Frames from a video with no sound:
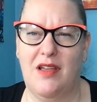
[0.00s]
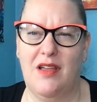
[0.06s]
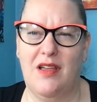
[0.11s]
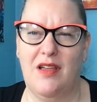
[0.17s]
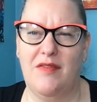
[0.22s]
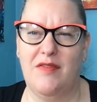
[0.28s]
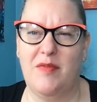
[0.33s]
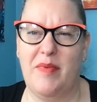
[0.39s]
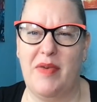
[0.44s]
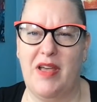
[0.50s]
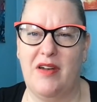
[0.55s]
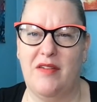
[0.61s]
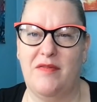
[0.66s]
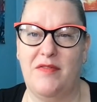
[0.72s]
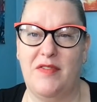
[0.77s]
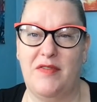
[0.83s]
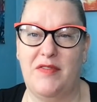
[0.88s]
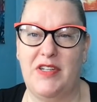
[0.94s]
of
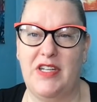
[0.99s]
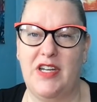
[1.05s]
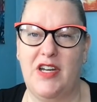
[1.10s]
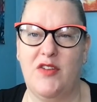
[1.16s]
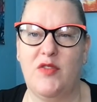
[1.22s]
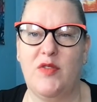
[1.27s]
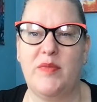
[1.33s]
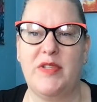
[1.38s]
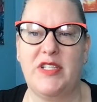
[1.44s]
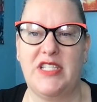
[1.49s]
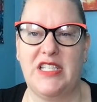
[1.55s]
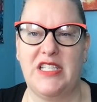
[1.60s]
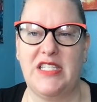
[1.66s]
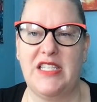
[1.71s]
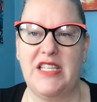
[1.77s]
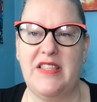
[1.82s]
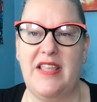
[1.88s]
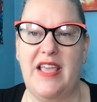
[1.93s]
about 1,500, but
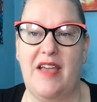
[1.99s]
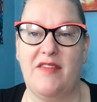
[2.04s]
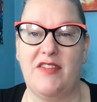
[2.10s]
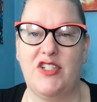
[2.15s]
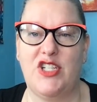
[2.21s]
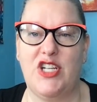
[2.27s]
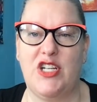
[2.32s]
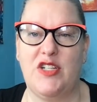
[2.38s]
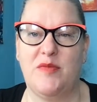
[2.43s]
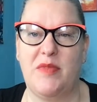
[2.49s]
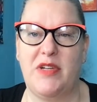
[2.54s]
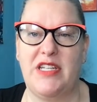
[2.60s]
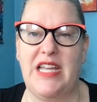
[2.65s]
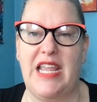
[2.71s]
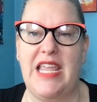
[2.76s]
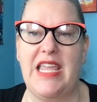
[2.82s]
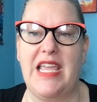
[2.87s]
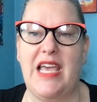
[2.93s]
since then they haven't changed my
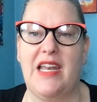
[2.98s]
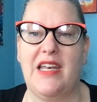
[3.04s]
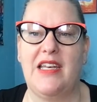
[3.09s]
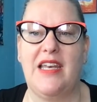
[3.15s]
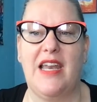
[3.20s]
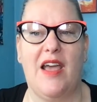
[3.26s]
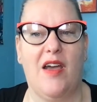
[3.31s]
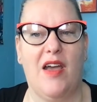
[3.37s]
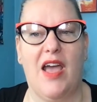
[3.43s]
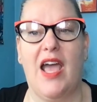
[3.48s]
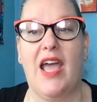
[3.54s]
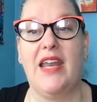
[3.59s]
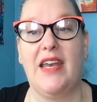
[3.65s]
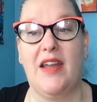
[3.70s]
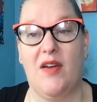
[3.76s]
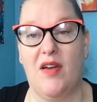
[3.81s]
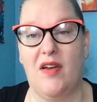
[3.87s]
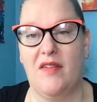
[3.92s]
date yet. And now I
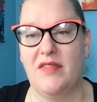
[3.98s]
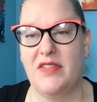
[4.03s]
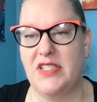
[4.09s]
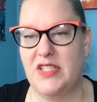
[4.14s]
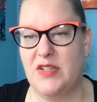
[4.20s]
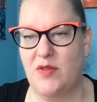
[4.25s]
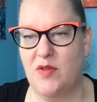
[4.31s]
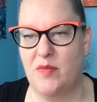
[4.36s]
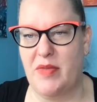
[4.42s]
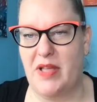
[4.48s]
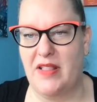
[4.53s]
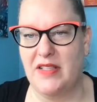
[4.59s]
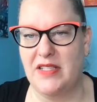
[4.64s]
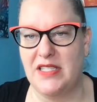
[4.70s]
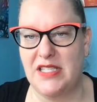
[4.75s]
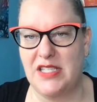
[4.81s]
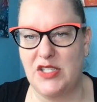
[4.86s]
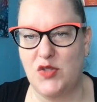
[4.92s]
have a zero
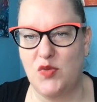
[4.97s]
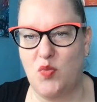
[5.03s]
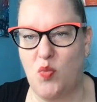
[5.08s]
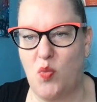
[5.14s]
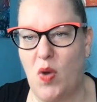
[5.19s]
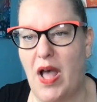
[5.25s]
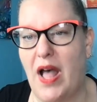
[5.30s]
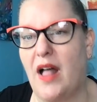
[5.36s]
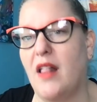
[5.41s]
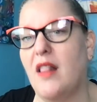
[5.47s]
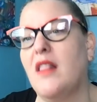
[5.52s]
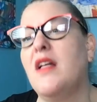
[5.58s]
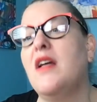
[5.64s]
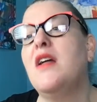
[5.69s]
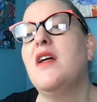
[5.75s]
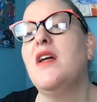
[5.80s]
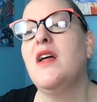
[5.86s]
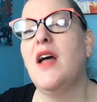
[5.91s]
balance as well.
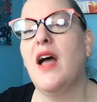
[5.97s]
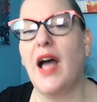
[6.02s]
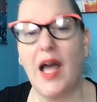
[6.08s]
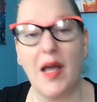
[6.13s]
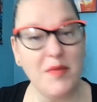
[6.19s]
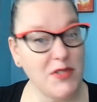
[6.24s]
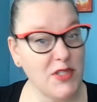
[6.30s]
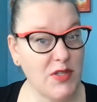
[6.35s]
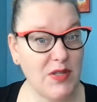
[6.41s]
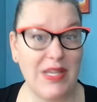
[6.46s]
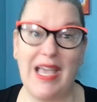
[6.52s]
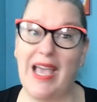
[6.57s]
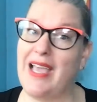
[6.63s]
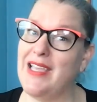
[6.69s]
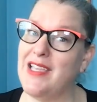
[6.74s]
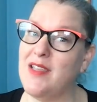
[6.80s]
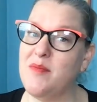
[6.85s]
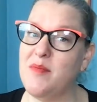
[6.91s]
So yeah,
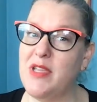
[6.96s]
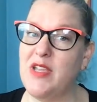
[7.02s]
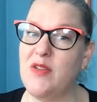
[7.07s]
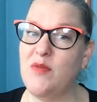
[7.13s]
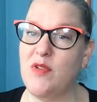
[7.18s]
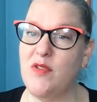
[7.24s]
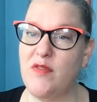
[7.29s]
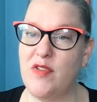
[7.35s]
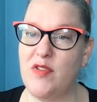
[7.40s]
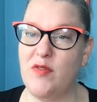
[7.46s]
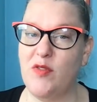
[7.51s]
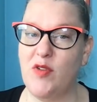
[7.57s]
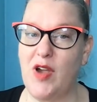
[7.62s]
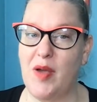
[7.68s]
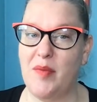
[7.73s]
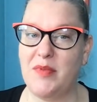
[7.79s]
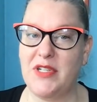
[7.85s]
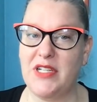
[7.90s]
it can be in review for
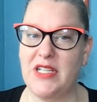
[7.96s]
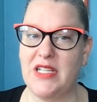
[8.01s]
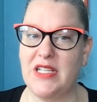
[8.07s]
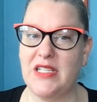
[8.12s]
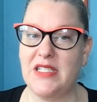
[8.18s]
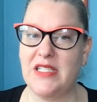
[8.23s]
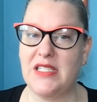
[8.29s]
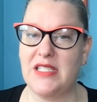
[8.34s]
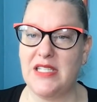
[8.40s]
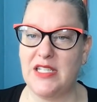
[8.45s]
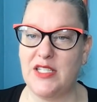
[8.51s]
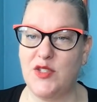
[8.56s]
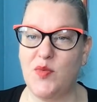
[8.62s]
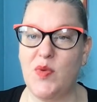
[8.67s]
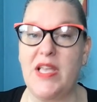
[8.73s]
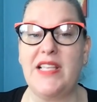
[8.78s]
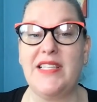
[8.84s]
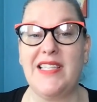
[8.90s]
up to 6
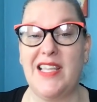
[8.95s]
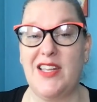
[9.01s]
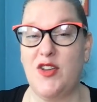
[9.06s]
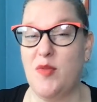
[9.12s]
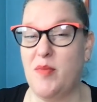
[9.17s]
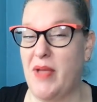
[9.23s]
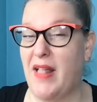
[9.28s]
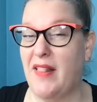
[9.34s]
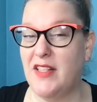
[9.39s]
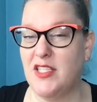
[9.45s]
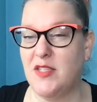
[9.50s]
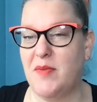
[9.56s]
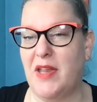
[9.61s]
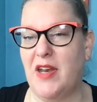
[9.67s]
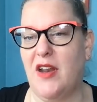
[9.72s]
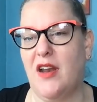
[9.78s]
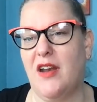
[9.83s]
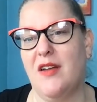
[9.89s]
weeks, and your balance
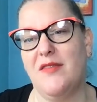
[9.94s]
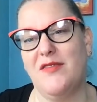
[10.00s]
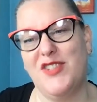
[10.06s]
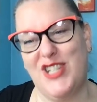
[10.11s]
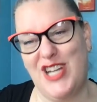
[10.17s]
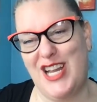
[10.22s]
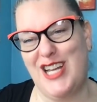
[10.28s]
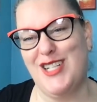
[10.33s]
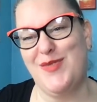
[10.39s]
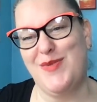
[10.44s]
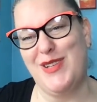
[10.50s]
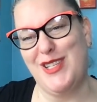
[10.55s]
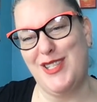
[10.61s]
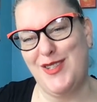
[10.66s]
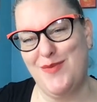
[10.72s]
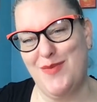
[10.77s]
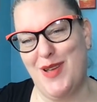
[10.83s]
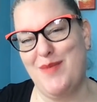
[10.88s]
may not have changed
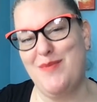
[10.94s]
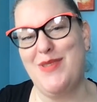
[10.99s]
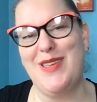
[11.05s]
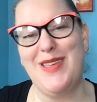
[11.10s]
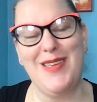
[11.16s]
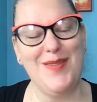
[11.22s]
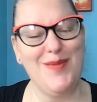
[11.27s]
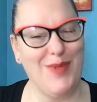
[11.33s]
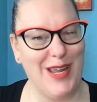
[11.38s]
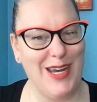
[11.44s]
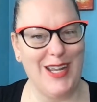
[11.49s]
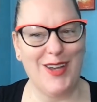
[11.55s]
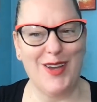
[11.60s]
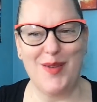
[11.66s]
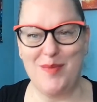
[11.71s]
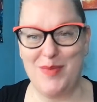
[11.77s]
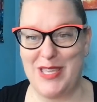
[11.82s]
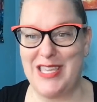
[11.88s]
because you might be
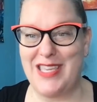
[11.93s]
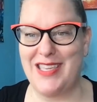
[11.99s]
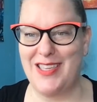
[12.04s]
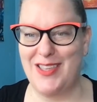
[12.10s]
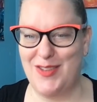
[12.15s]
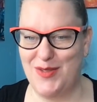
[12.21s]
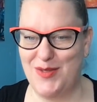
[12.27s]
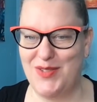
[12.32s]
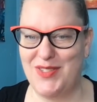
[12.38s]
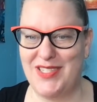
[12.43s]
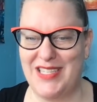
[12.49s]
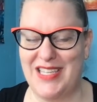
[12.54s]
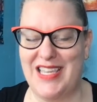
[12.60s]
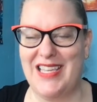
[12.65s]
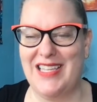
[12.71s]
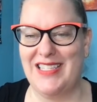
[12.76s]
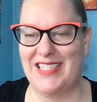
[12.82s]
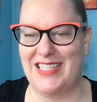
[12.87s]
waiting on
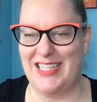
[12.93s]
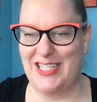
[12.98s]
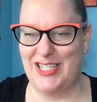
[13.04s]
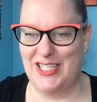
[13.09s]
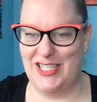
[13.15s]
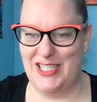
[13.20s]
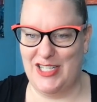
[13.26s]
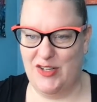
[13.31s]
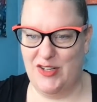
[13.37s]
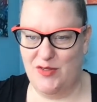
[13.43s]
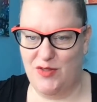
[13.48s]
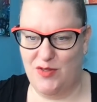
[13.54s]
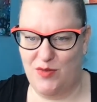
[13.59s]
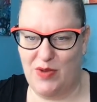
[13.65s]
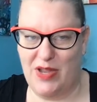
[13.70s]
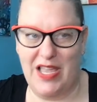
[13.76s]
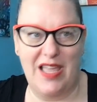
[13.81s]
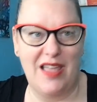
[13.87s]
PEUC extension tier
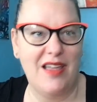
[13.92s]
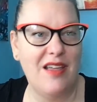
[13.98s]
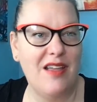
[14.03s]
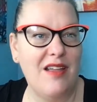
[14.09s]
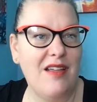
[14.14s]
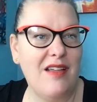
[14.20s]
3.